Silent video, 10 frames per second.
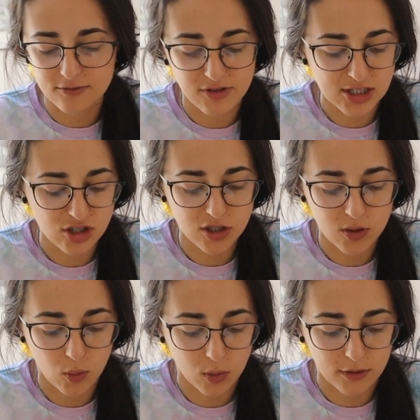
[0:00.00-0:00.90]

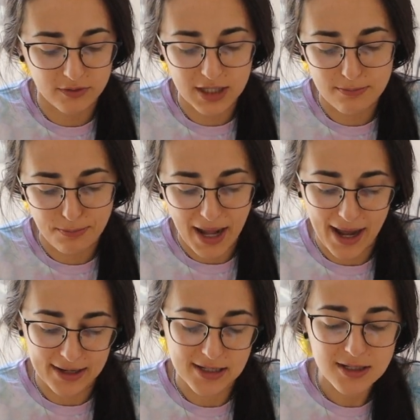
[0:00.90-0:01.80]
veggie or vegan
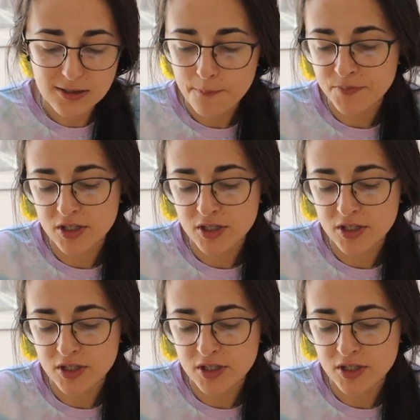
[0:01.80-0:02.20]
patties.